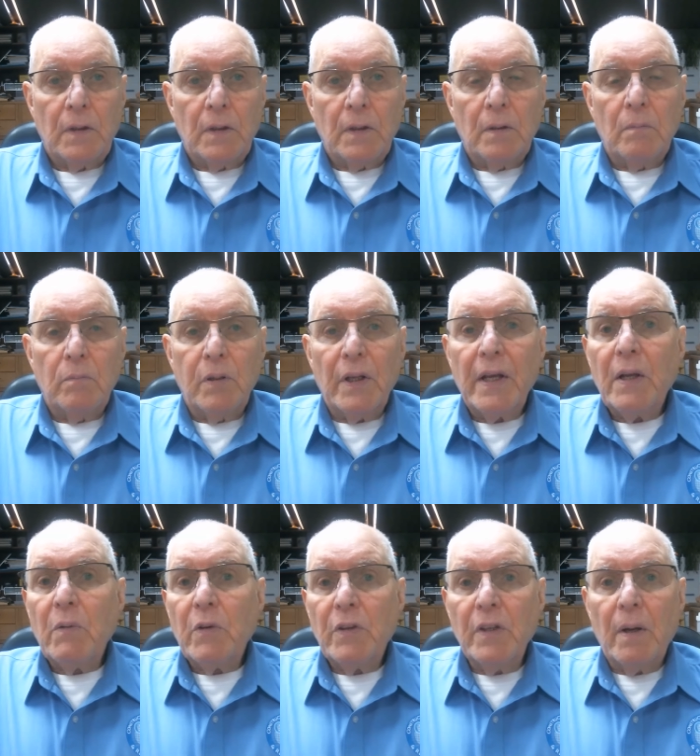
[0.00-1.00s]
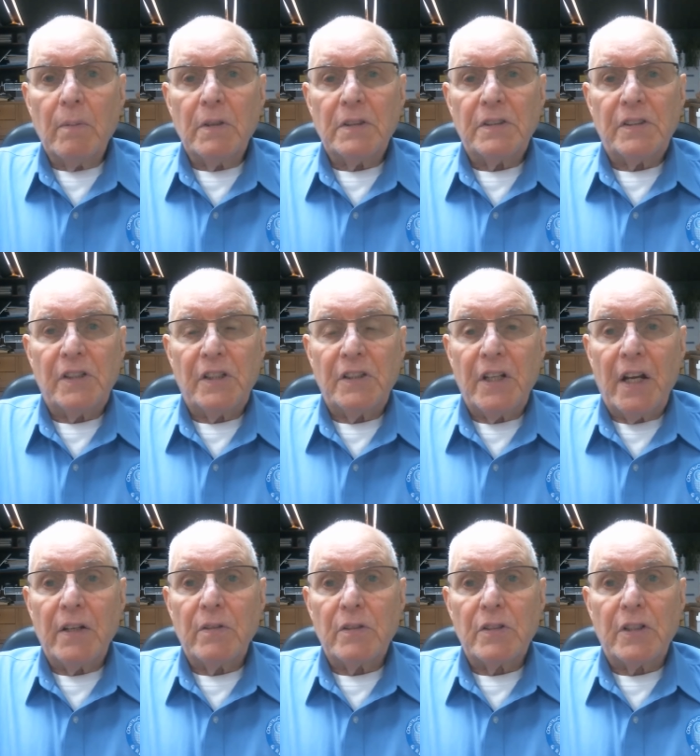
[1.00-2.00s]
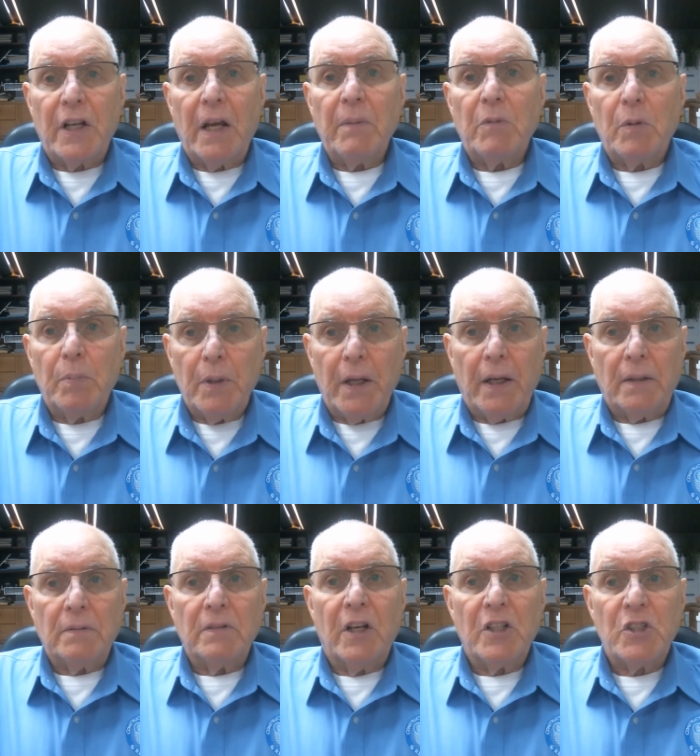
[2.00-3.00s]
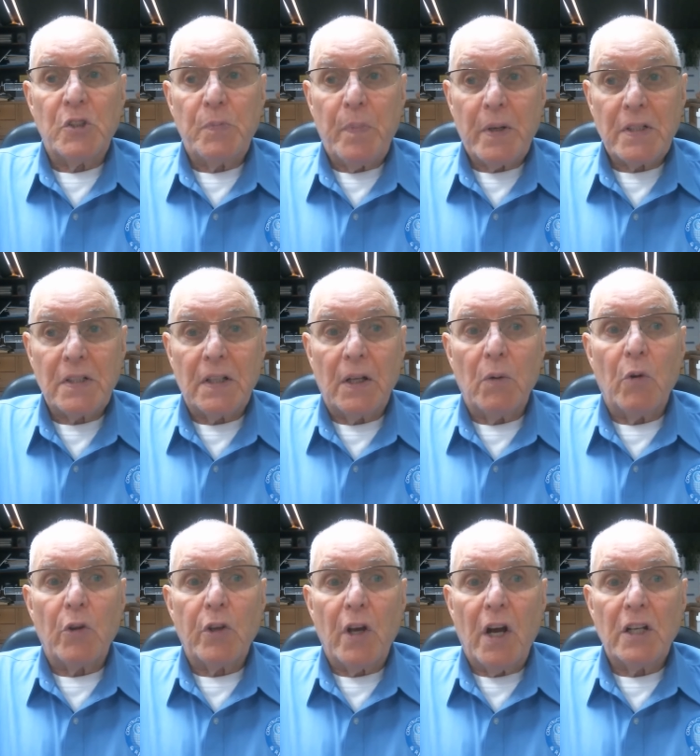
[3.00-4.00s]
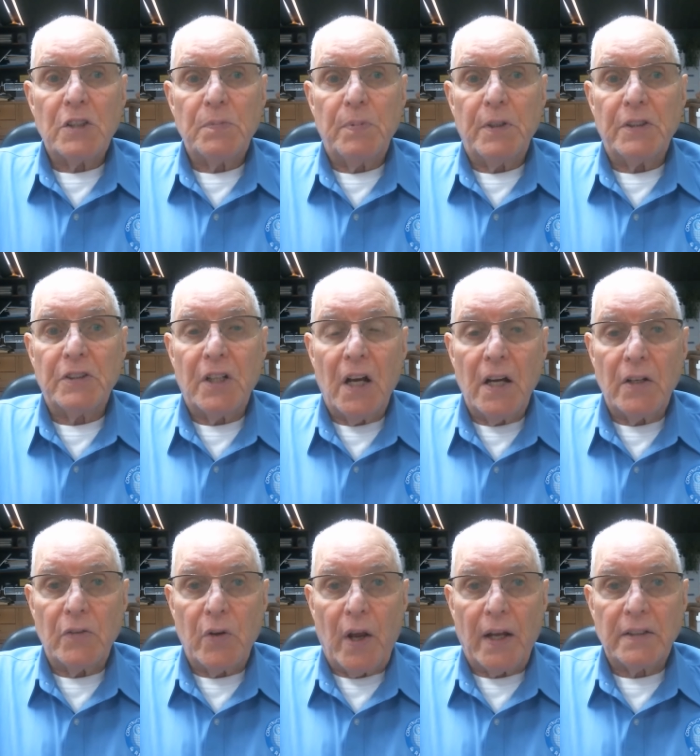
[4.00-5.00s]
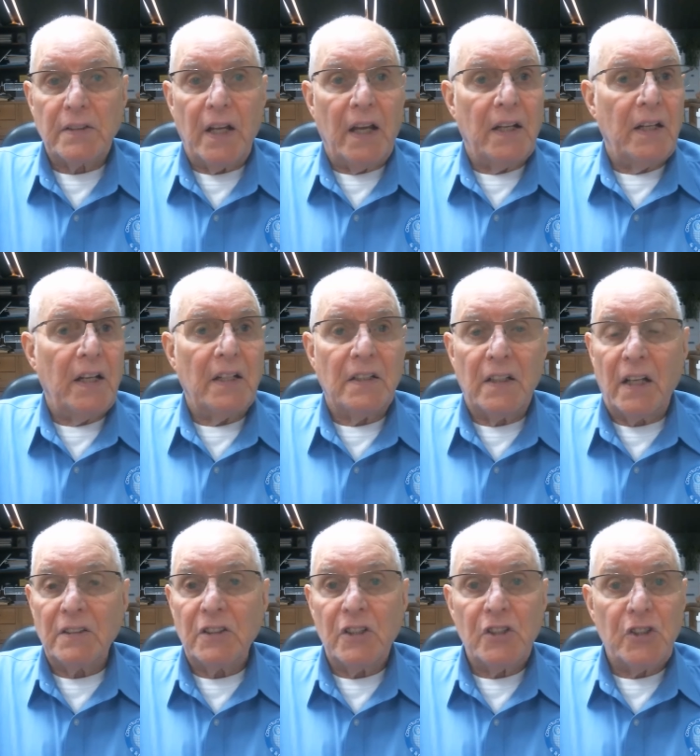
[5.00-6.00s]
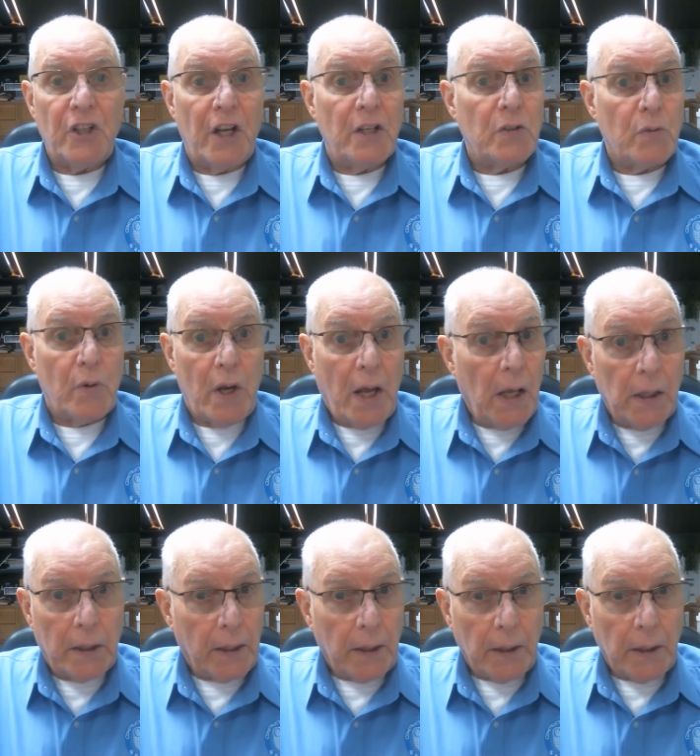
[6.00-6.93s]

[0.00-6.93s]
Playing with numbers is a dangerous game to play, especially with cost plus contracts, and it doesn't change reality.